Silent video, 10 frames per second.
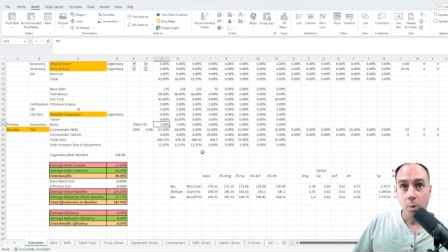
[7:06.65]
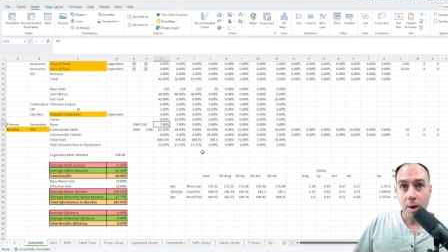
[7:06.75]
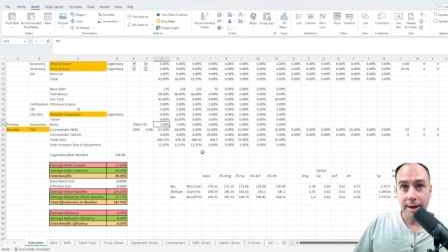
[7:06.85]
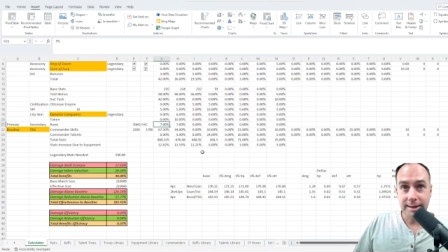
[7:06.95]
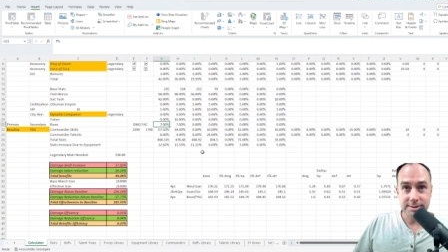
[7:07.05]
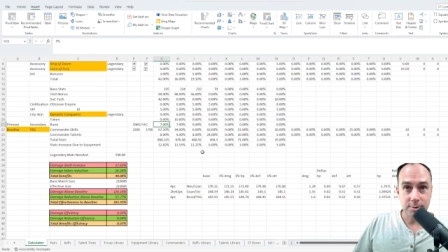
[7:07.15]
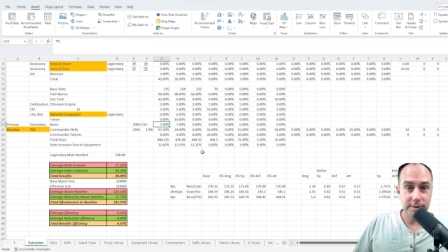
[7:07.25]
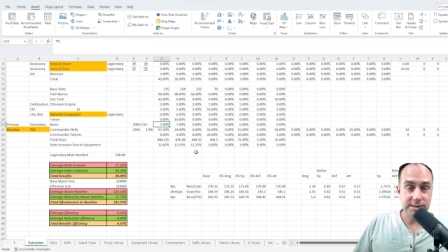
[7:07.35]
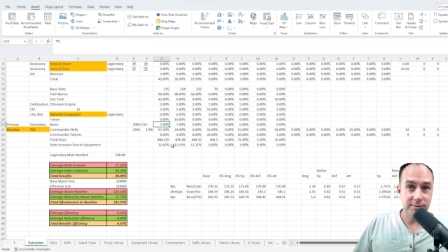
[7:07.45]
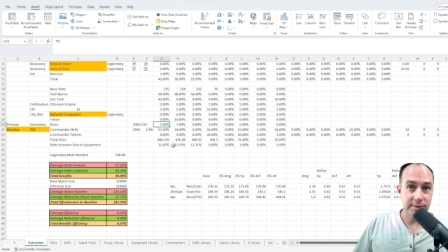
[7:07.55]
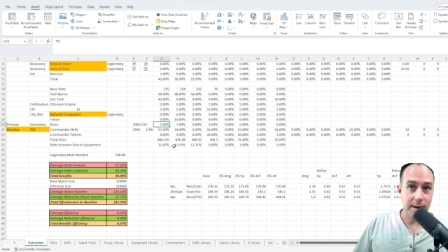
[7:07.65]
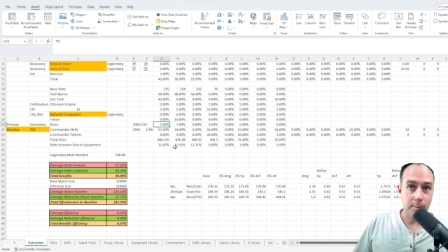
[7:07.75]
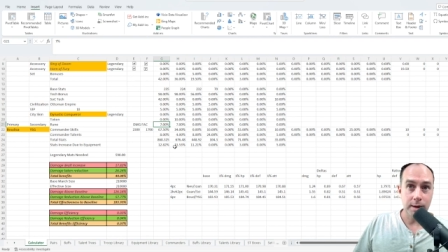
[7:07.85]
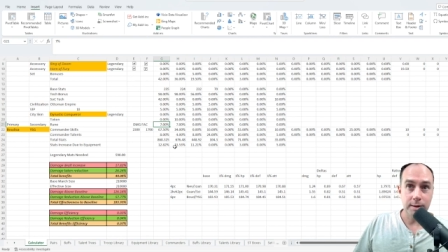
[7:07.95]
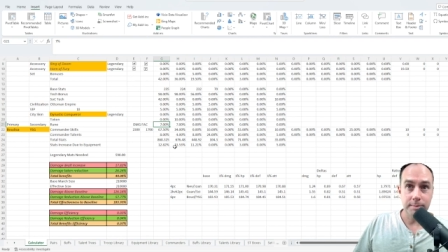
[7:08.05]
Why is the reason for
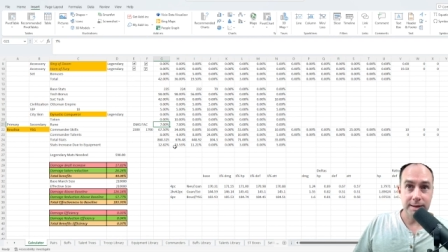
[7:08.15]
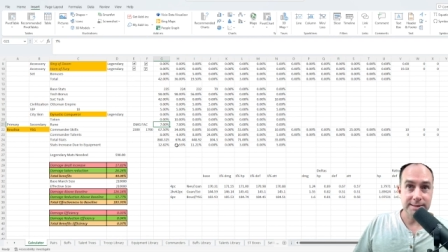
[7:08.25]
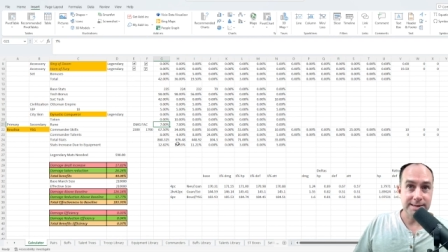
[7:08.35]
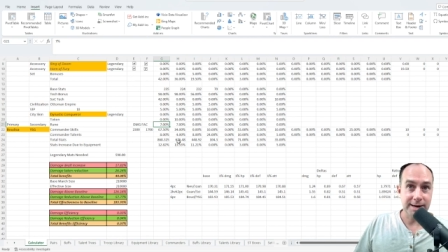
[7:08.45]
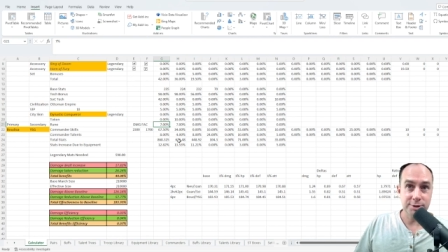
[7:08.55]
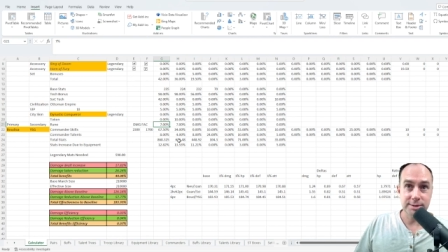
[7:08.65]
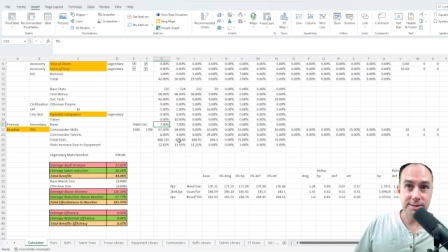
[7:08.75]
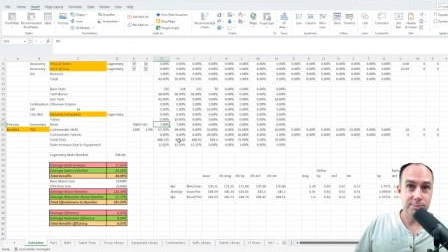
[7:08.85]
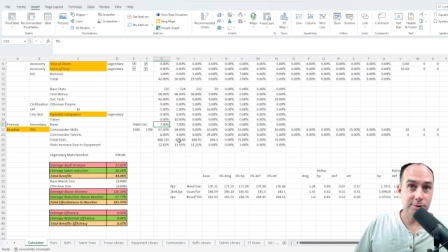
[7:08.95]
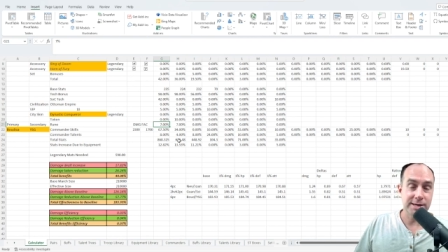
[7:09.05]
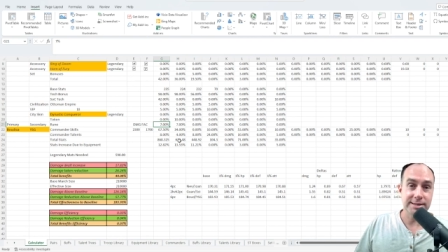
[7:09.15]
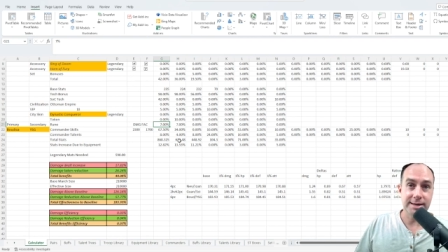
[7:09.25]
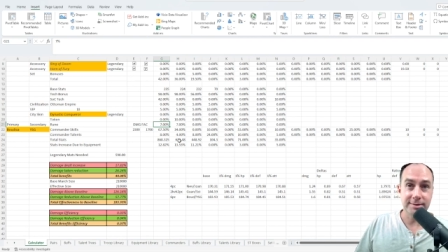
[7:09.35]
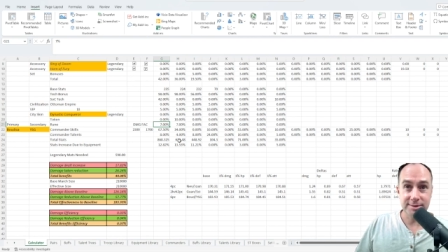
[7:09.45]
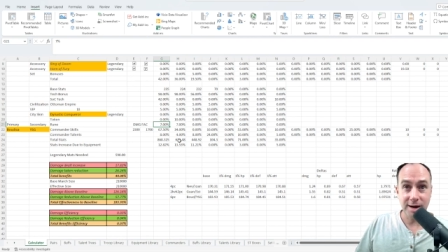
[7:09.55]
that? Well, because actually this March has
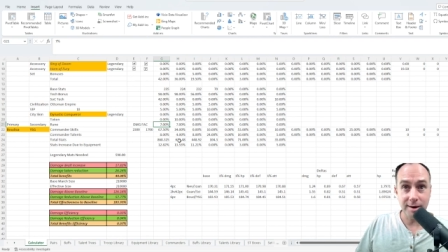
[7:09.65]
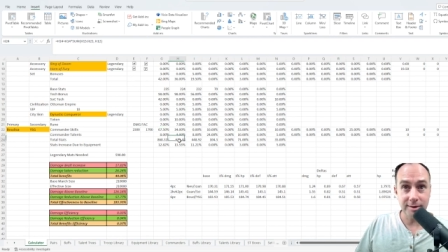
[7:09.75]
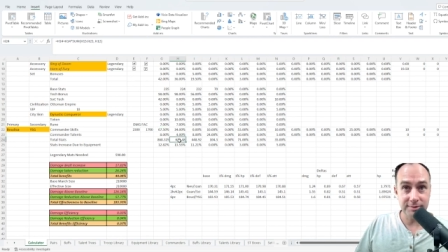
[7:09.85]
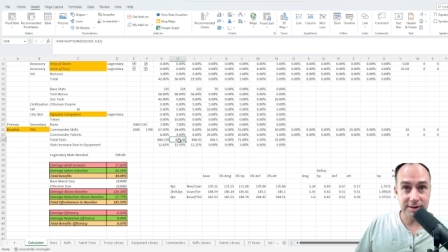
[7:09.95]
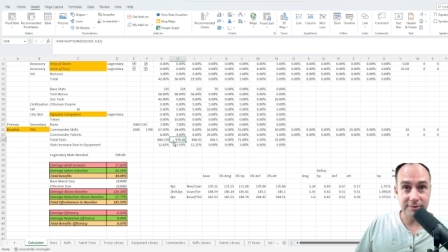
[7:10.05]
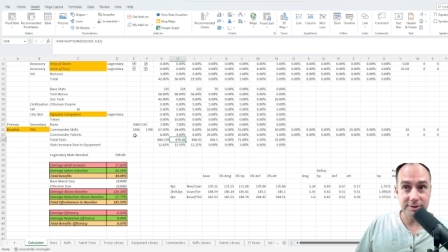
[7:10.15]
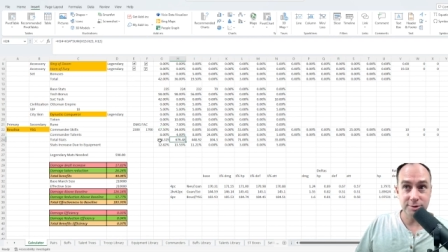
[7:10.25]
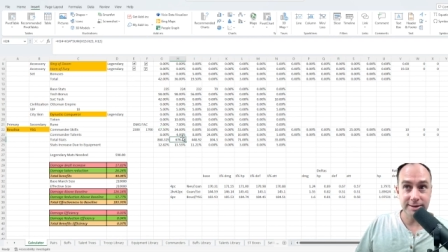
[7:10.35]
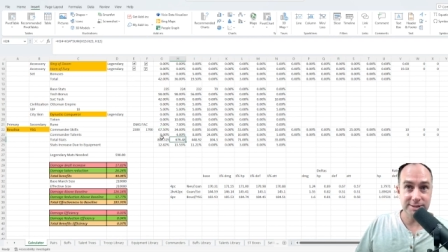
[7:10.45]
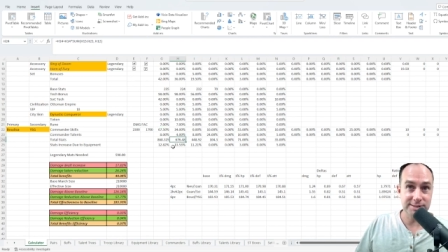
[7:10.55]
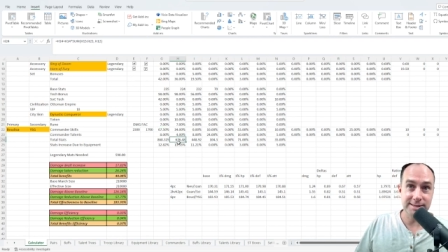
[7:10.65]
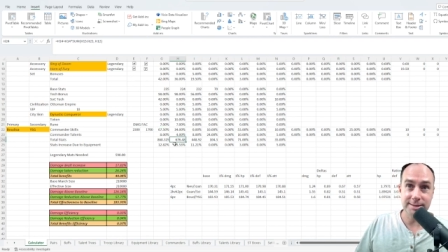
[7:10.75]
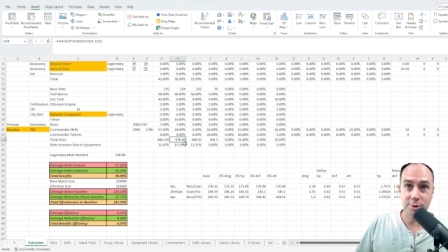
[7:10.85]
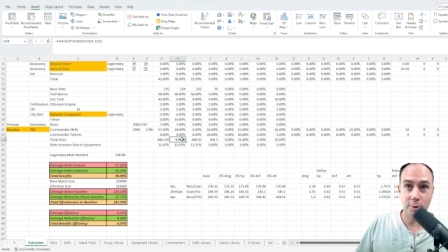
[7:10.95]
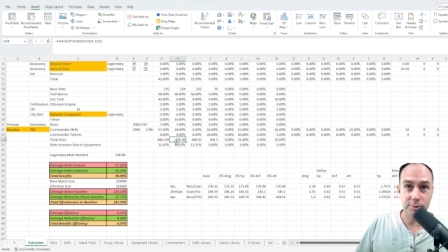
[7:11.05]
a ton of defense. You can actually see
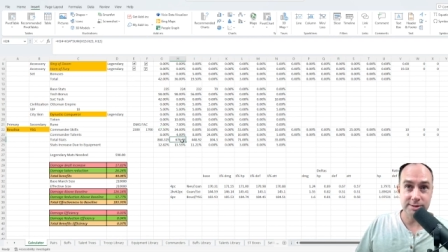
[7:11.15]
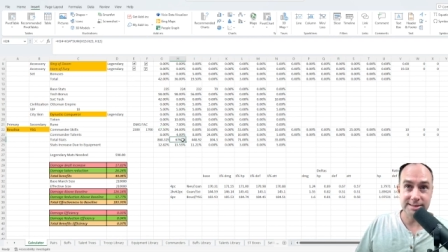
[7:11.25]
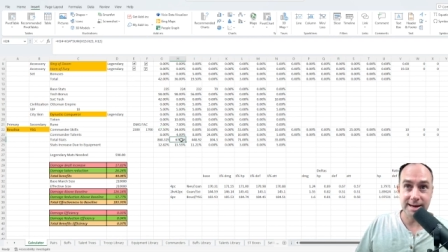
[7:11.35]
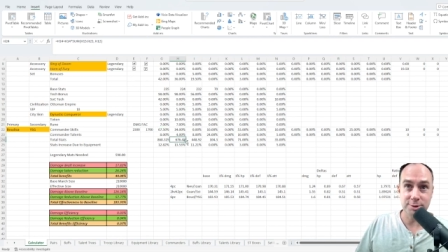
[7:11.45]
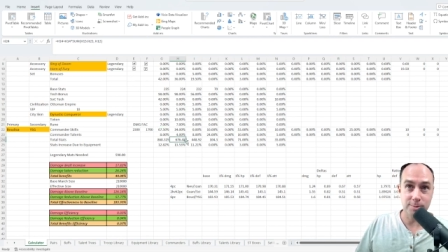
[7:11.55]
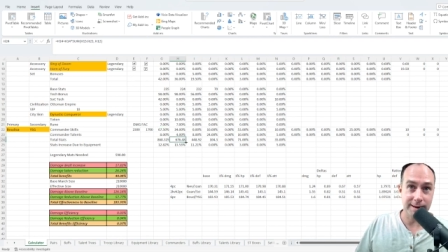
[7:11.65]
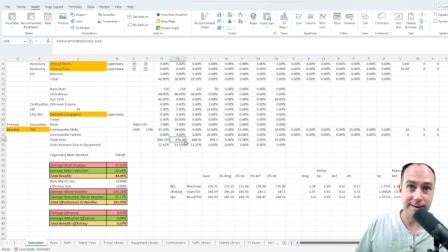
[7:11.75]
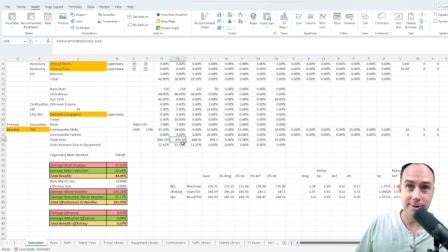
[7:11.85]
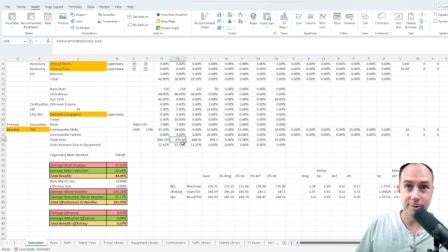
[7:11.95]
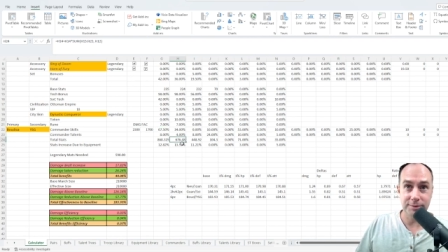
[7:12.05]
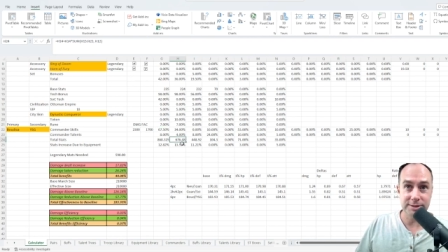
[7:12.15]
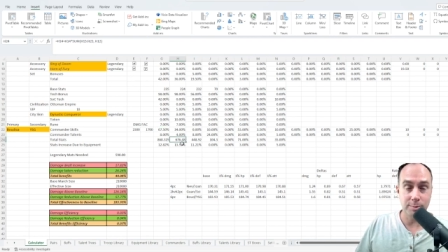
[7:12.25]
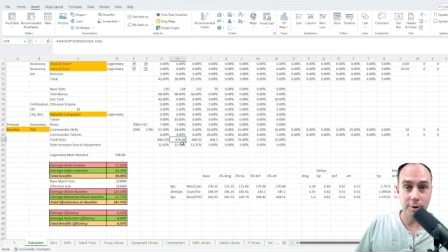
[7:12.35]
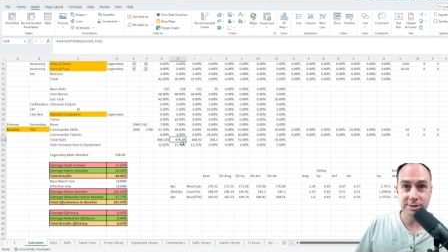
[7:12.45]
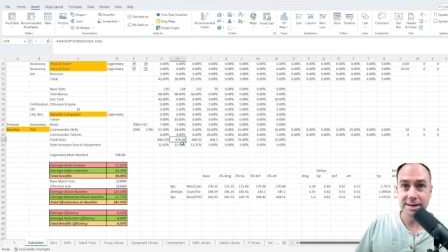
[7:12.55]
the total stats right here on
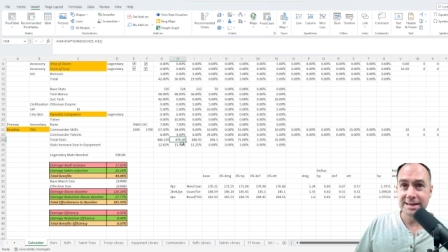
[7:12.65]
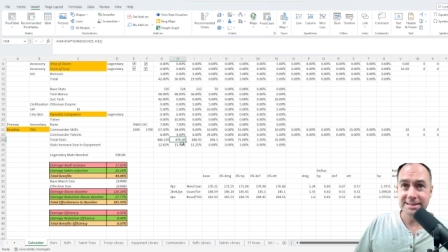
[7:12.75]
this March.